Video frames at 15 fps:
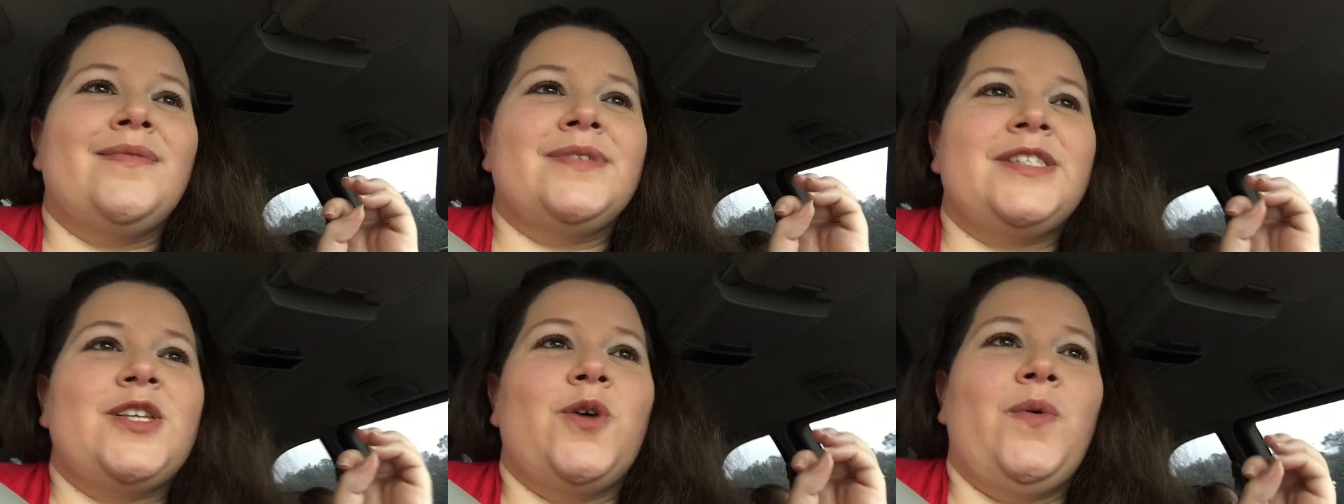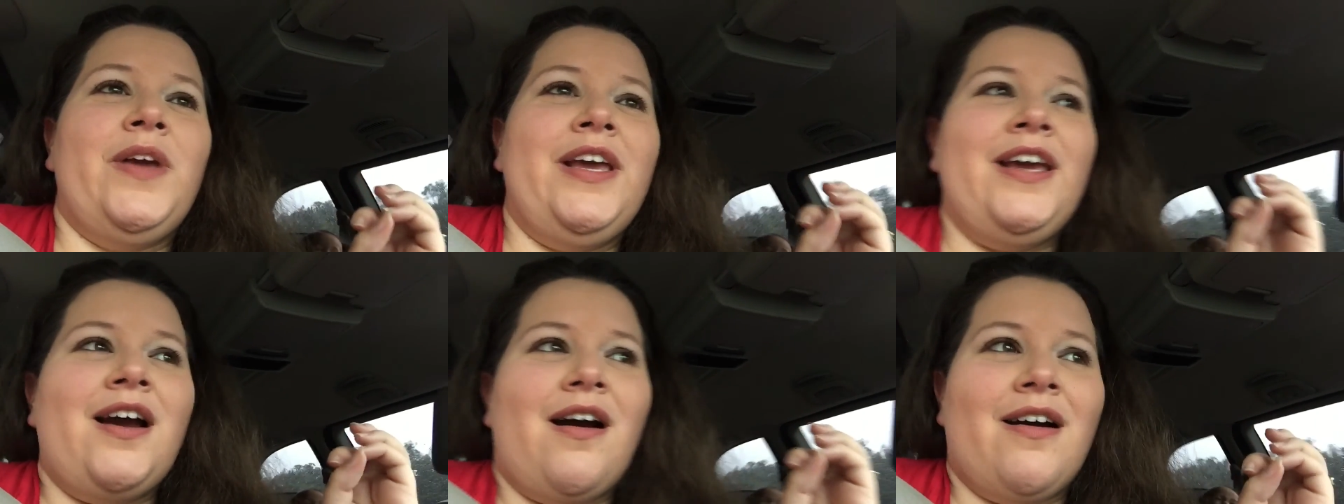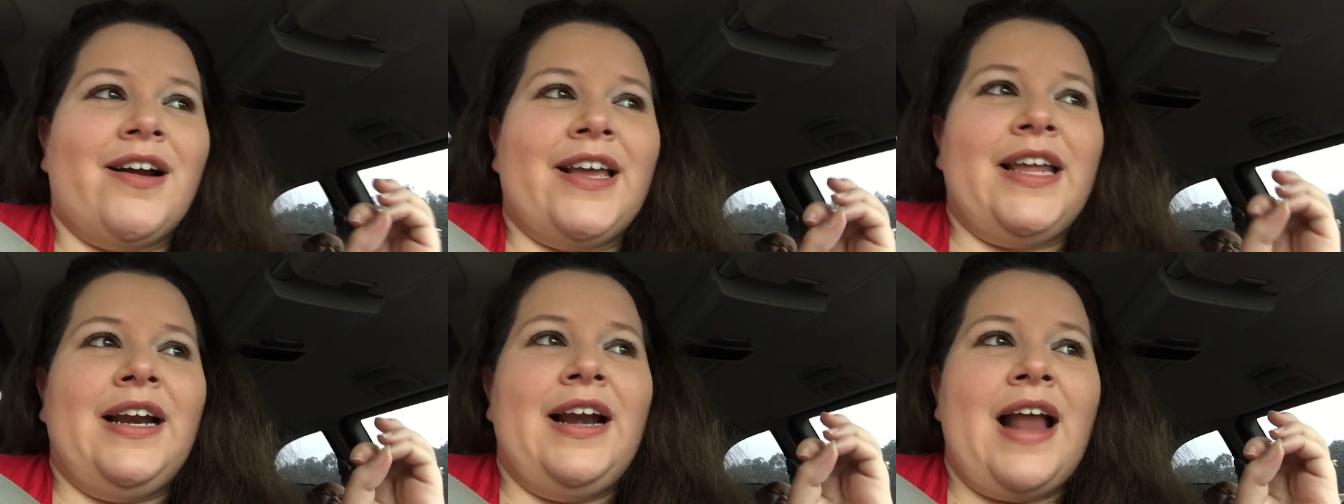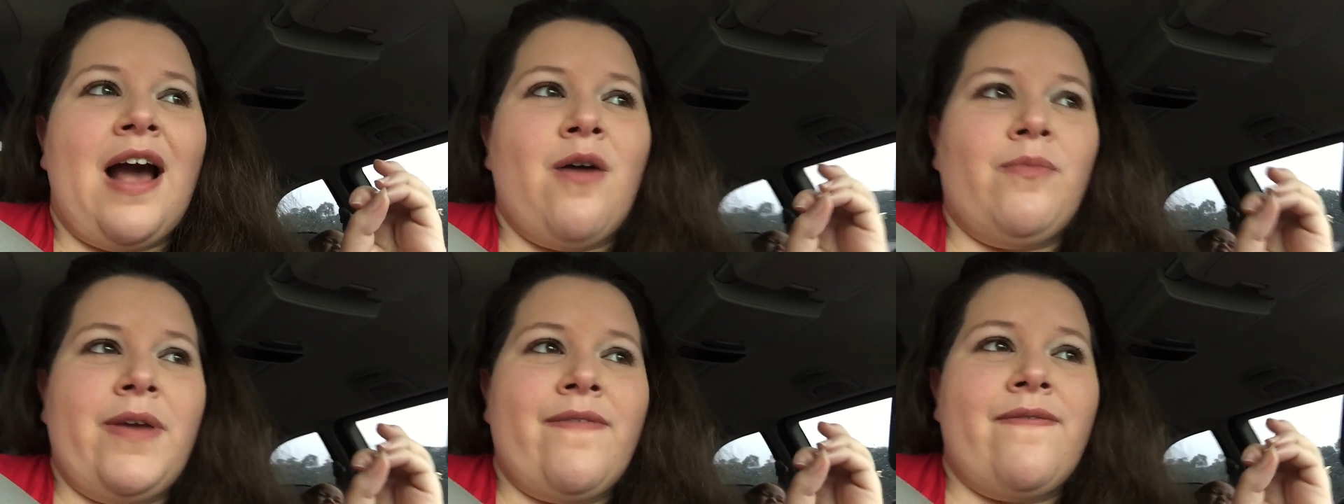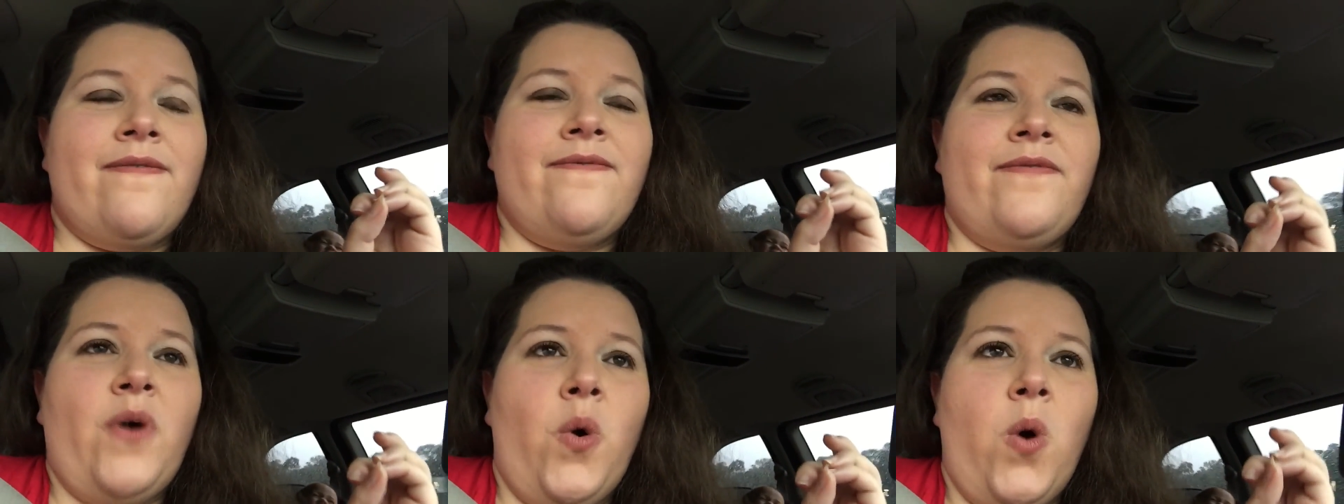So we are getting out
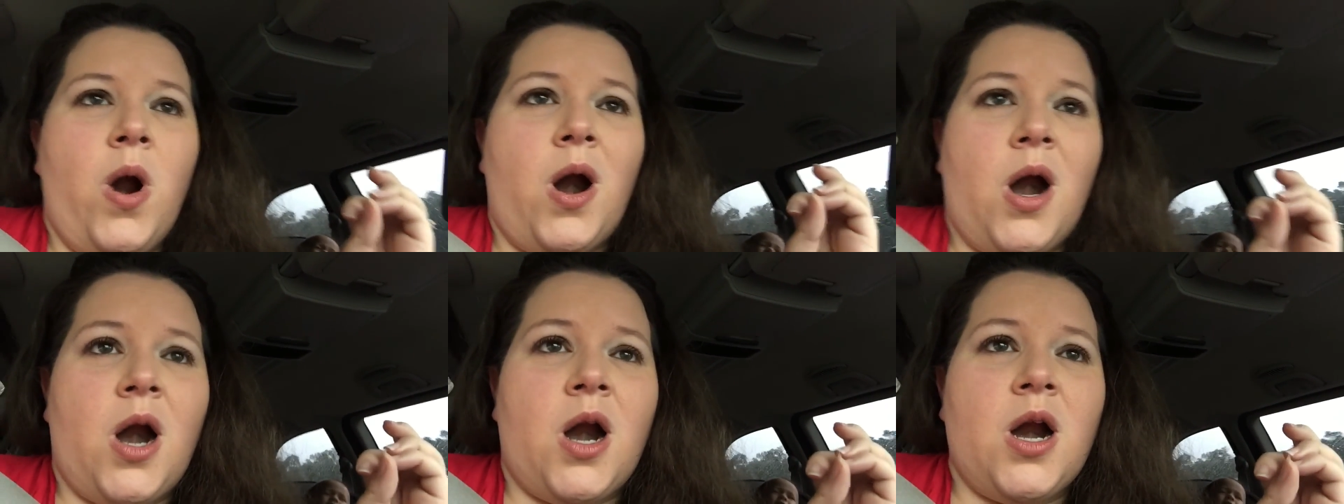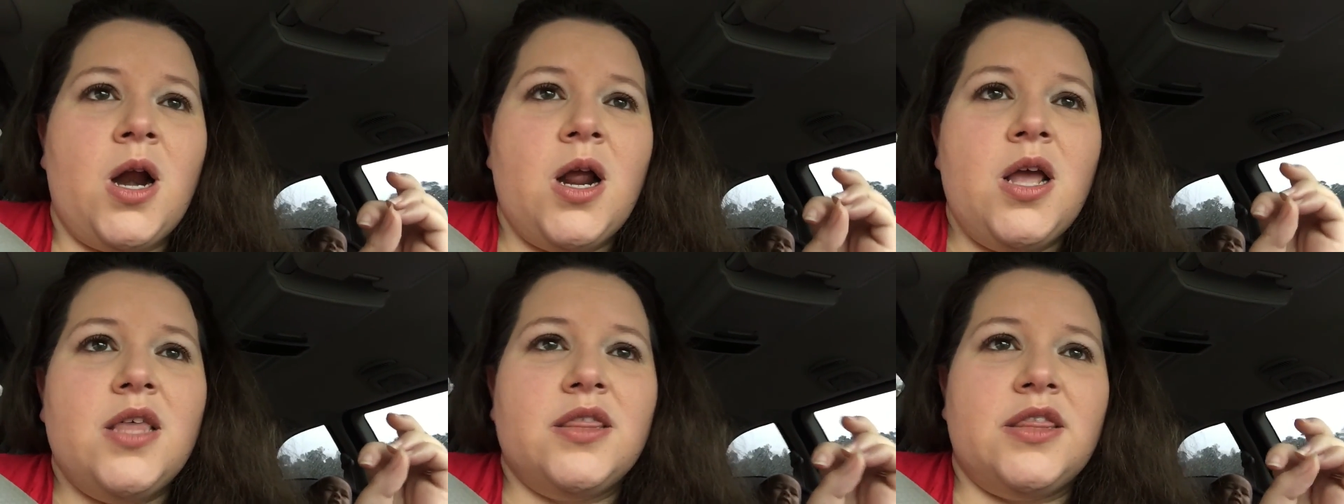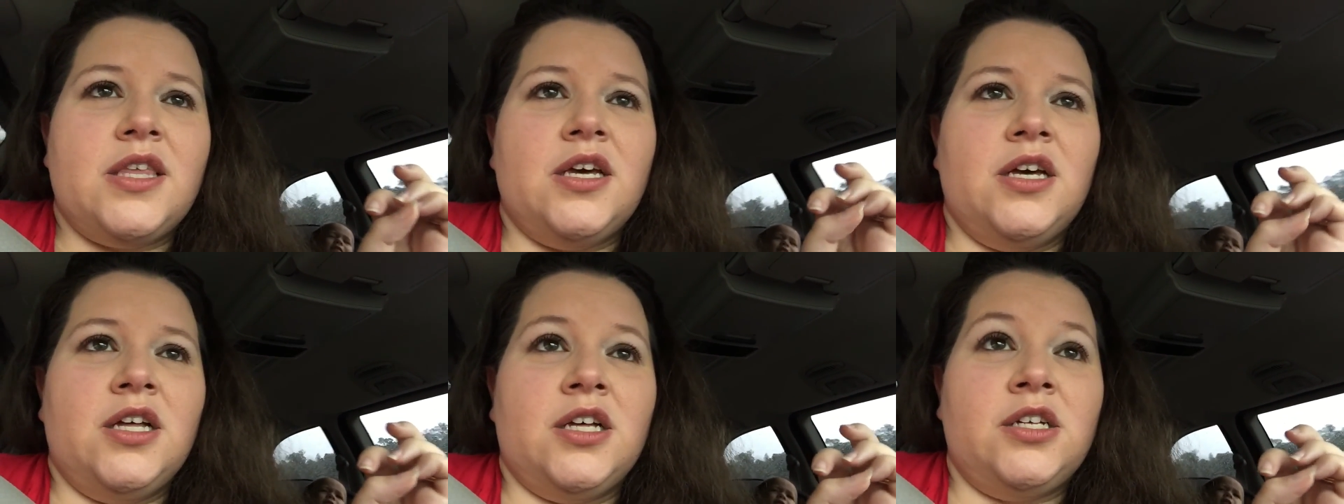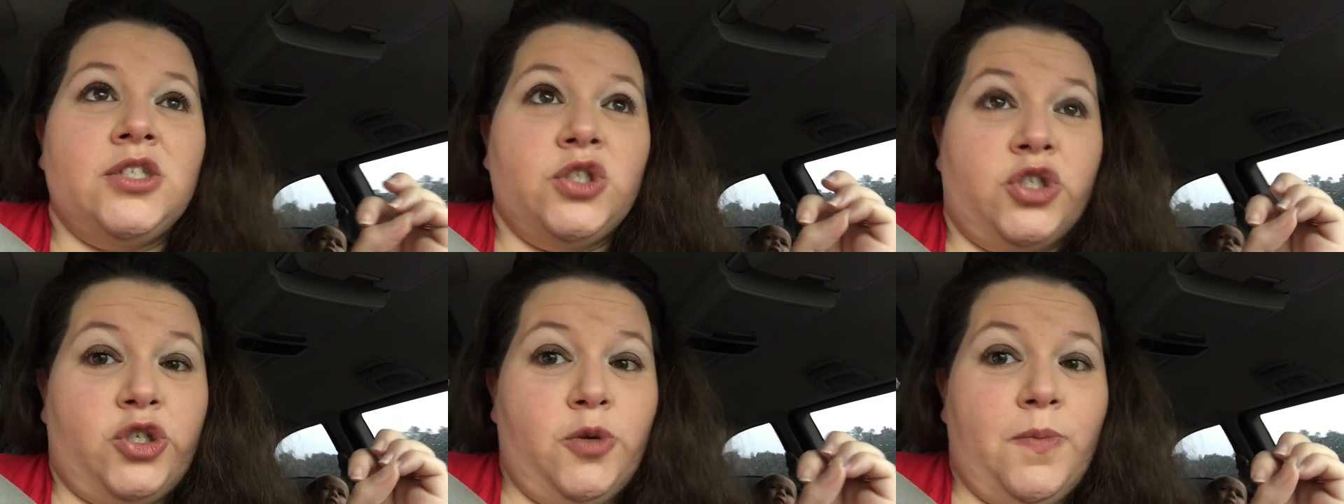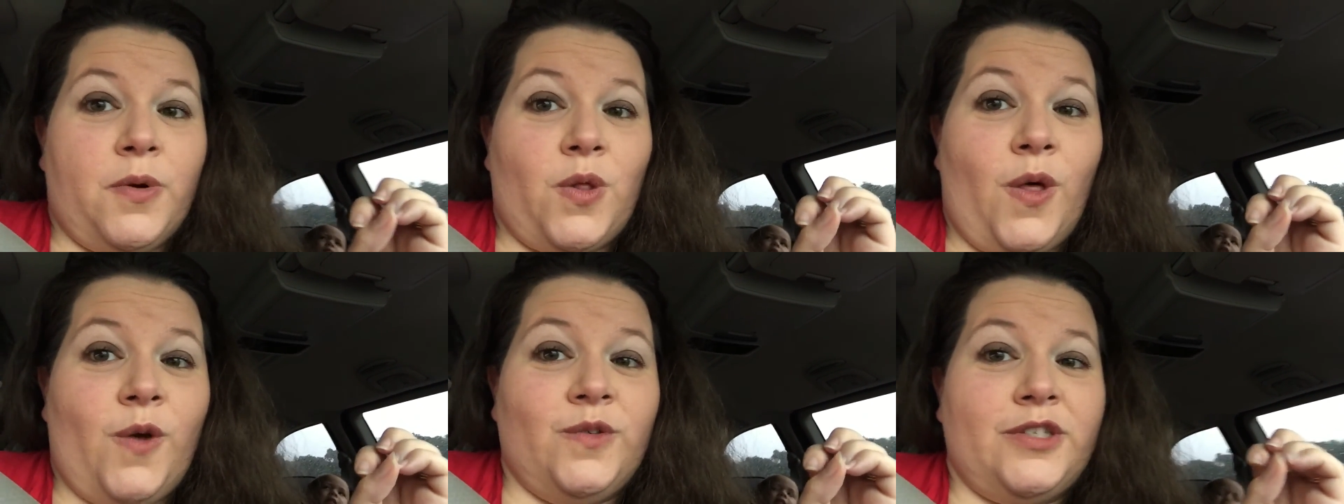before the
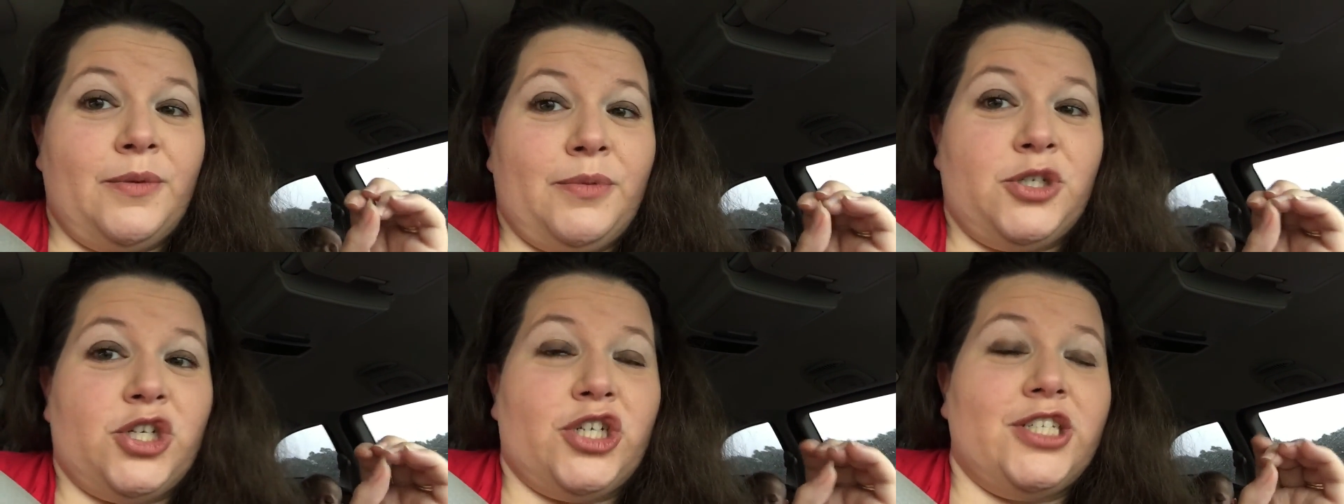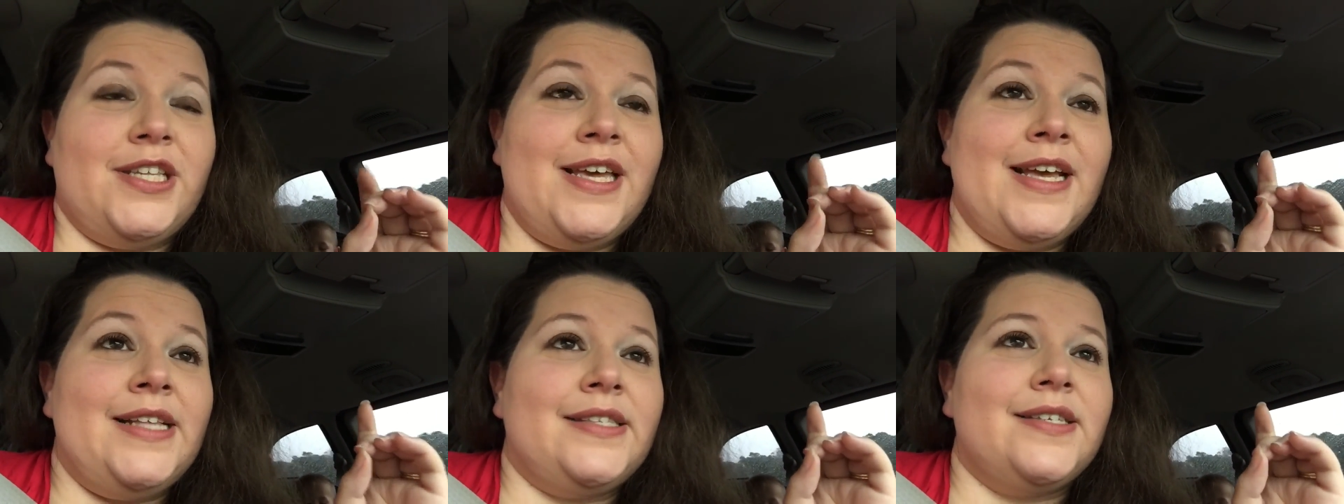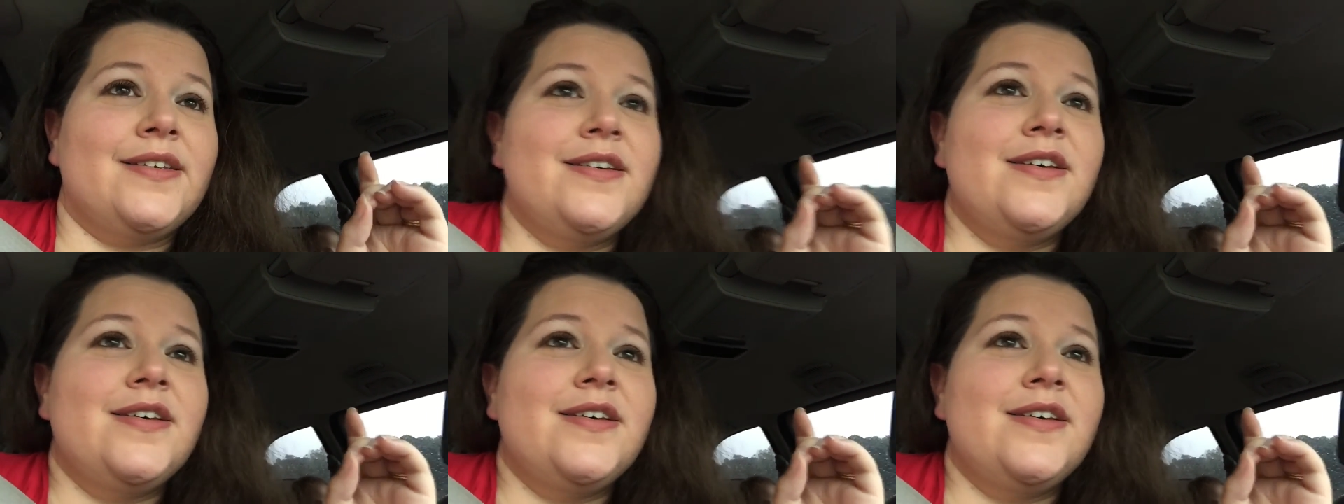super low temperatures hit.